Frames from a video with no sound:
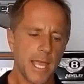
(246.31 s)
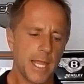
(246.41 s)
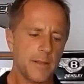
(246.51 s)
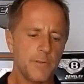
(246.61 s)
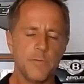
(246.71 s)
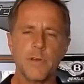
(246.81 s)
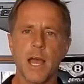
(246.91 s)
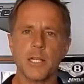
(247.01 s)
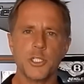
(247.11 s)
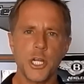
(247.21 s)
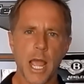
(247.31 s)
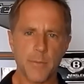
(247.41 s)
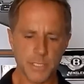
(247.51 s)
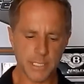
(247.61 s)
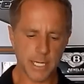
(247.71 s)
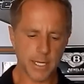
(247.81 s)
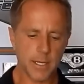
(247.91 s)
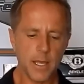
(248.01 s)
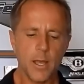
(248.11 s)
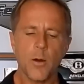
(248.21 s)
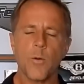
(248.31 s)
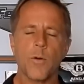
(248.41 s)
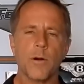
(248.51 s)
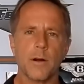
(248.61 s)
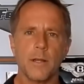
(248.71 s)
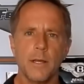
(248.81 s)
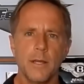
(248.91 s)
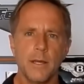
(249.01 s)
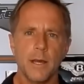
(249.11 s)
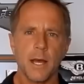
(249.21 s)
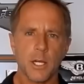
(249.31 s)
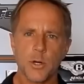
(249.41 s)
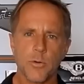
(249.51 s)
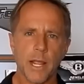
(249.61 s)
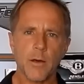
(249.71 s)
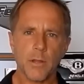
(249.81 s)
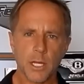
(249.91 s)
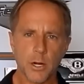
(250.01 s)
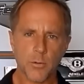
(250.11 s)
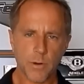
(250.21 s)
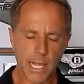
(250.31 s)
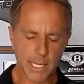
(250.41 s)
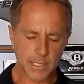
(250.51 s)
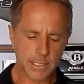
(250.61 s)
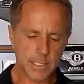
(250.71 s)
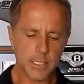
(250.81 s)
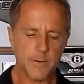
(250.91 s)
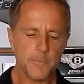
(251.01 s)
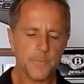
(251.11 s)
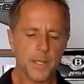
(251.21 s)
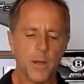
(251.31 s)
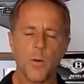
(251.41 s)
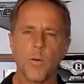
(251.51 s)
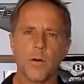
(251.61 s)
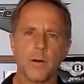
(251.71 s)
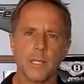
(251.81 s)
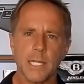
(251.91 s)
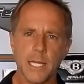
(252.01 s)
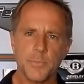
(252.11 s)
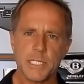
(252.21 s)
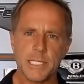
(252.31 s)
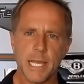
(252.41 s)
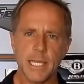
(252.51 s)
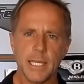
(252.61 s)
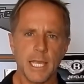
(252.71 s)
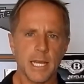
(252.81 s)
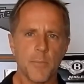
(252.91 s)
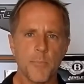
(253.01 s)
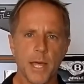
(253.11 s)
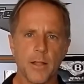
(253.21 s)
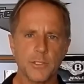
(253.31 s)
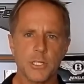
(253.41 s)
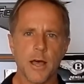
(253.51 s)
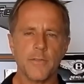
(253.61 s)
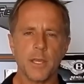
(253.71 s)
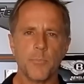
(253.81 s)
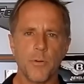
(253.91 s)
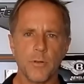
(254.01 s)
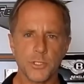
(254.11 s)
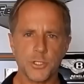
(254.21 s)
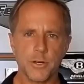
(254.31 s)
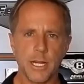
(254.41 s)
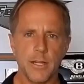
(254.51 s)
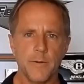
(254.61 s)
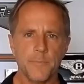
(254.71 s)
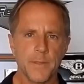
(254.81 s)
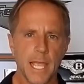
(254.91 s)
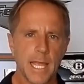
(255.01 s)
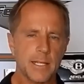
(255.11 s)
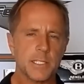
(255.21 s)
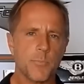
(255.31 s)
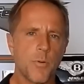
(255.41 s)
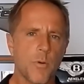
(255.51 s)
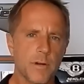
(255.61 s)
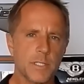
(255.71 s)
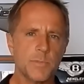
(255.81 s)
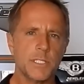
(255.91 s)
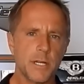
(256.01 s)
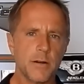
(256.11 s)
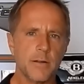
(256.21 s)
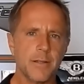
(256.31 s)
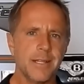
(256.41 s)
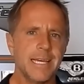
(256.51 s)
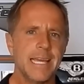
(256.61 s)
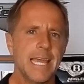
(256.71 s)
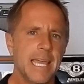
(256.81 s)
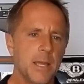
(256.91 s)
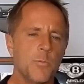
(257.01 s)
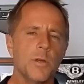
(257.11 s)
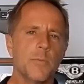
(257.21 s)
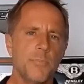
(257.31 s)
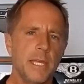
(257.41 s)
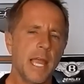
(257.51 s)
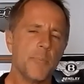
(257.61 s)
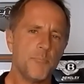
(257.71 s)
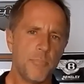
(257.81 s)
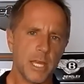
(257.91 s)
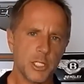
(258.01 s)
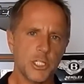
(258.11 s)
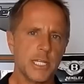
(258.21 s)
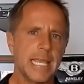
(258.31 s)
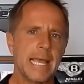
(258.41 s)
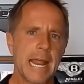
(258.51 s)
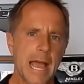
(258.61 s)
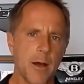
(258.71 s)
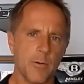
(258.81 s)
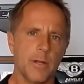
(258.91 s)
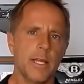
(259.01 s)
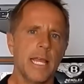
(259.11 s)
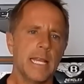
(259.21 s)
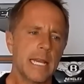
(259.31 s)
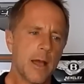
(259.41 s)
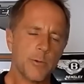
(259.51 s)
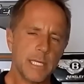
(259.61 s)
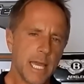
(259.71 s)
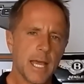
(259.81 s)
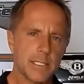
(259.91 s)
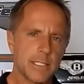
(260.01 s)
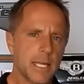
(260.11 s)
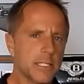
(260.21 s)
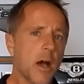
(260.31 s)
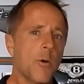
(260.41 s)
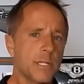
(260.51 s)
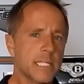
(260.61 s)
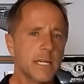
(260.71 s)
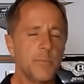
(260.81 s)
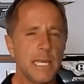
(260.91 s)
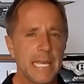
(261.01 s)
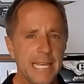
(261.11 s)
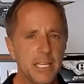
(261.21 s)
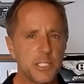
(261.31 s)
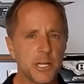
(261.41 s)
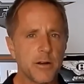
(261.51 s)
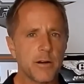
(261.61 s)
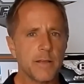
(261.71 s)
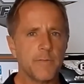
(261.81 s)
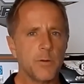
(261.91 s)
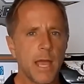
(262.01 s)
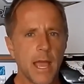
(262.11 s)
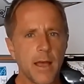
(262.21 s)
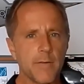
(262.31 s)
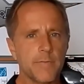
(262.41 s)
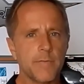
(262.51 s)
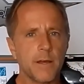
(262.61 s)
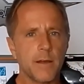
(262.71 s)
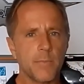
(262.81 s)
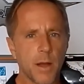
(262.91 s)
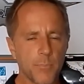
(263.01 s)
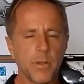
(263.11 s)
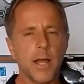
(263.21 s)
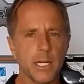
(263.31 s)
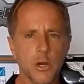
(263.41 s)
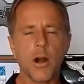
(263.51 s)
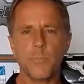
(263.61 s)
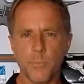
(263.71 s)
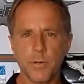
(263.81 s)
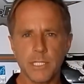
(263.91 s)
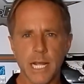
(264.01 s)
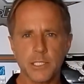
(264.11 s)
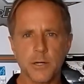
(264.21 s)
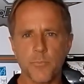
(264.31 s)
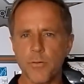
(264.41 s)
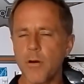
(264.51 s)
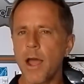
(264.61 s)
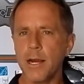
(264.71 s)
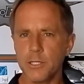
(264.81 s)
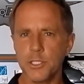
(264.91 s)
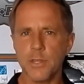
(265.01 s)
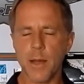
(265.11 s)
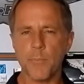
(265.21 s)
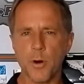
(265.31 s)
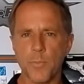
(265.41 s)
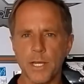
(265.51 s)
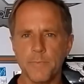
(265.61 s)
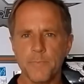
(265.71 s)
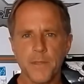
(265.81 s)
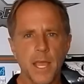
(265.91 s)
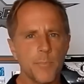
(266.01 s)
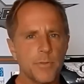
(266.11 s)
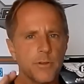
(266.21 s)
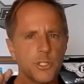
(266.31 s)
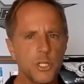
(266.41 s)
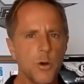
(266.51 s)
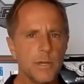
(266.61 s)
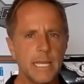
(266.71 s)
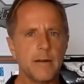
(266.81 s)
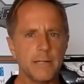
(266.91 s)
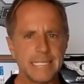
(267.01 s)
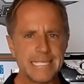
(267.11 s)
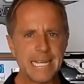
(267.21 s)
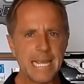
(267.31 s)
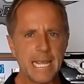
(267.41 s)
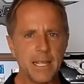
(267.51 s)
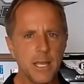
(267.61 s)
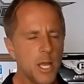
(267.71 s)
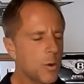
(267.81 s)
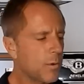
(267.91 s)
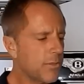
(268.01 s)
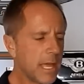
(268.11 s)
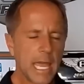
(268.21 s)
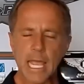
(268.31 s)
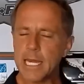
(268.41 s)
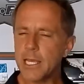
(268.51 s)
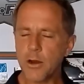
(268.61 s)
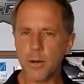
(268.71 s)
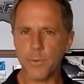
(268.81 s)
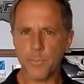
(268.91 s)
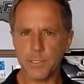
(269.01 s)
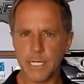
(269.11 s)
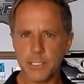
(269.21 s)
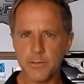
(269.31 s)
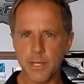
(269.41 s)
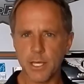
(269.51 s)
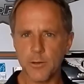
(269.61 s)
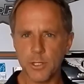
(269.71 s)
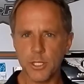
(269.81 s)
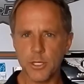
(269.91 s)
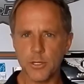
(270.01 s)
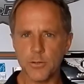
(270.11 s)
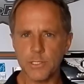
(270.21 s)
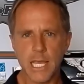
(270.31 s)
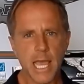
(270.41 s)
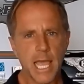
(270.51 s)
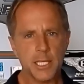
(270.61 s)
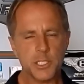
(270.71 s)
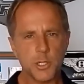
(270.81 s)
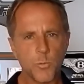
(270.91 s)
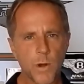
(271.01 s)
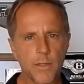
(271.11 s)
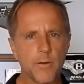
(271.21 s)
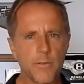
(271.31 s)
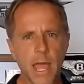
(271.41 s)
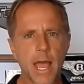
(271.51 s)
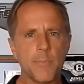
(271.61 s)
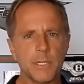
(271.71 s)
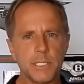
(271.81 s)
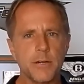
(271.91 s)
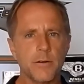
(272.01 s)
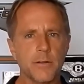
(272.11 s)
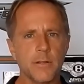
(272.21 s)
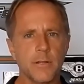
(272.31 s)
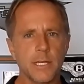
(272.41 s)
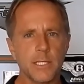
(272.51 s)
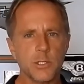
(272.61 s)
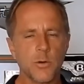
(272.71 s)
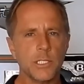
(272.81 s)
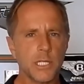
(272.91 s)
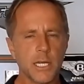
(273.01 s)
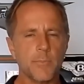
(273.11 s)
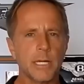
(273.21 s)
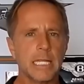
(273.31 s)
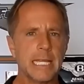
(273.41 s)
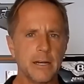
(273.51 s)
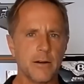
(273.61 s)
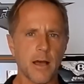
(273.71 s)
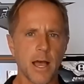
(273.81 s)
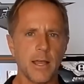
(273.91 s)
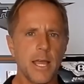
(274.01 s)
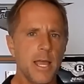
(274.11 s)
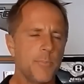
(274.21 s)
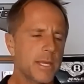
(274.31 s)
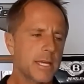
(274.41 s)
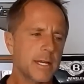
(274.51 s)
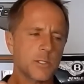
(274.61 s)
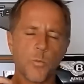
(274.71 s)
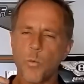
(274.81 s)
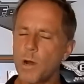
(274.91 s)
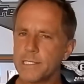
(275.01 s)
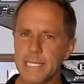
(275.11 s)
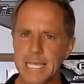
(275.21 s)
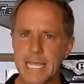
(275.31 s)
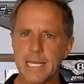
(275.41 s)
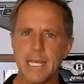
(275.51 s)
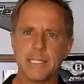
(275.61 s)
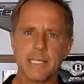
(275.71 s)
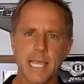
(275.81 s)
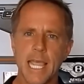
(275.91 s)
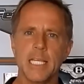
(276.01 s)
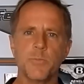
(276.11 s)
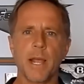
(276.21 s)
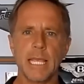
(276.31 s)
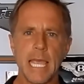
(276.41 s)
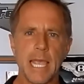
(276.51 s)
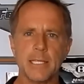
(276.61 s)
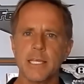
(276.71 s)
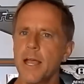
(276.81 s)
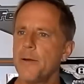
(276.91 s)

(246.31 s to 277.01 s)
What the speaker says: And if you've got chapstick or a Crayola crayons or lipstick and it melts on the upholstery and it's a porous material, it will be a bitch to get out. Now, yes, it's always going to be easier if you have applied carpet protector prior to that moment, but there's no guarantee with any carpet protector that you use as to whether that material is going to come clean or not. Because once again, it's a case by case.